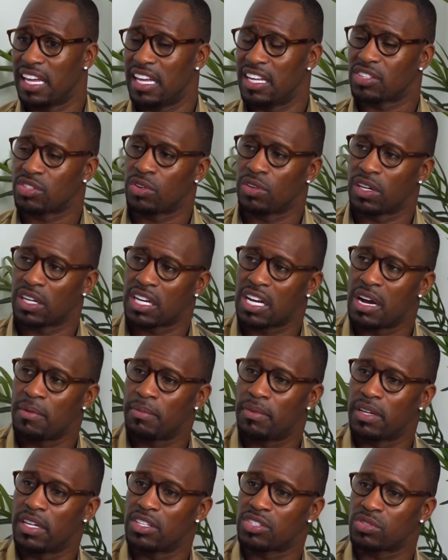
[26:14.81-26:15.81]
it's going
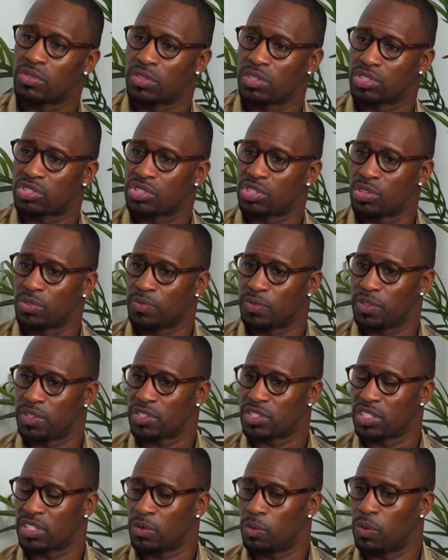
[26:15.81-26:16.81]
to
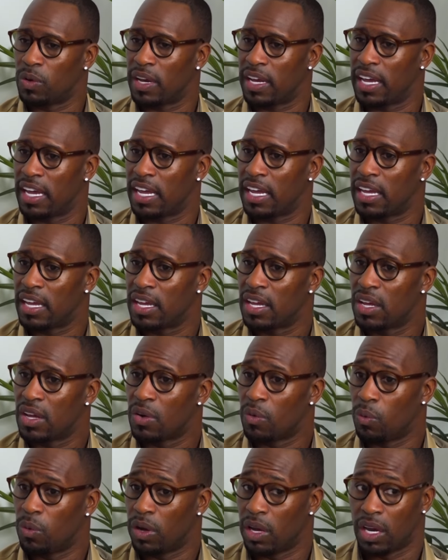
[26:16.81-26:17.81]
surface in a way
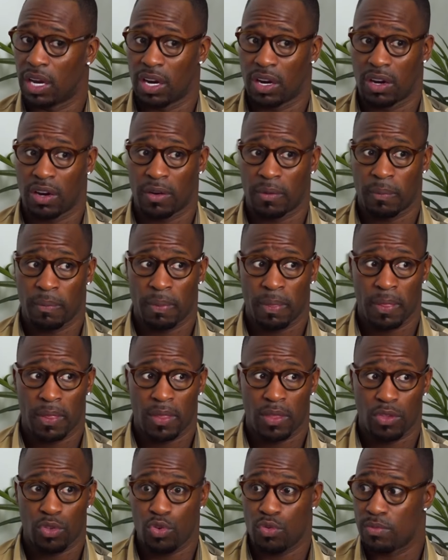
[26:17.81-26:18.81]
where
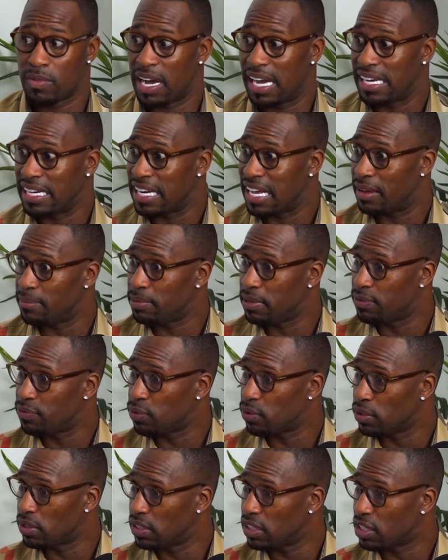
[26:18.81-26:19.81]
you might not be
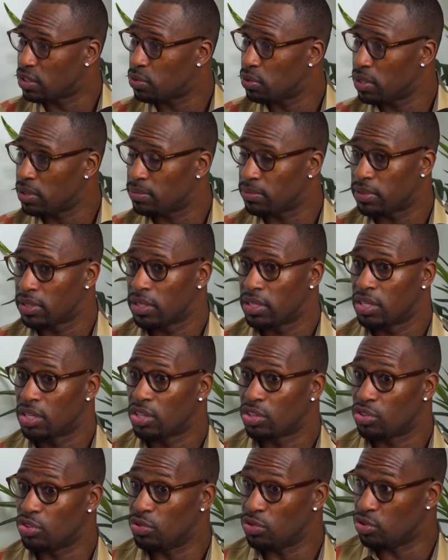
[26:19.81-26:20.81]
fully equipped.
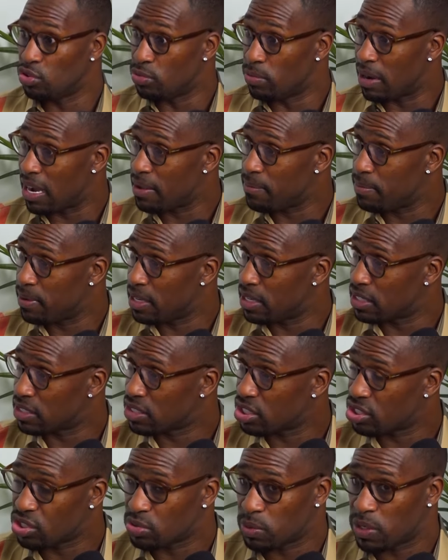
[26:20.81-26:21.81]
Yep. You might be in a
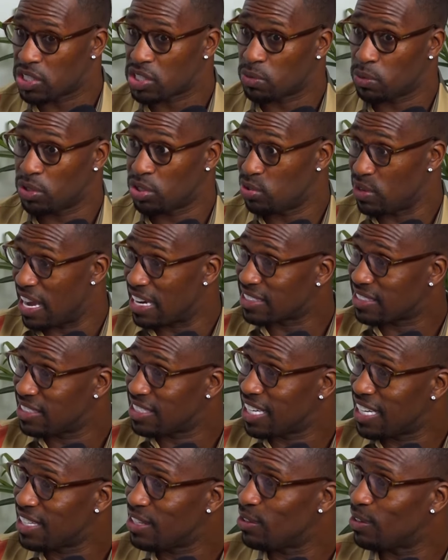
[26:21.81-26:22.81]
situation where you actually
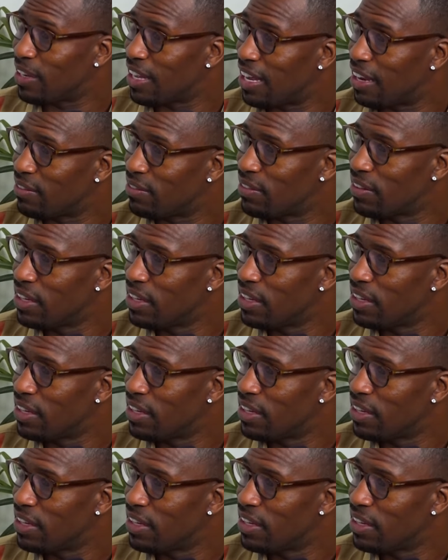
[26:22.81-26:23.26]
take your life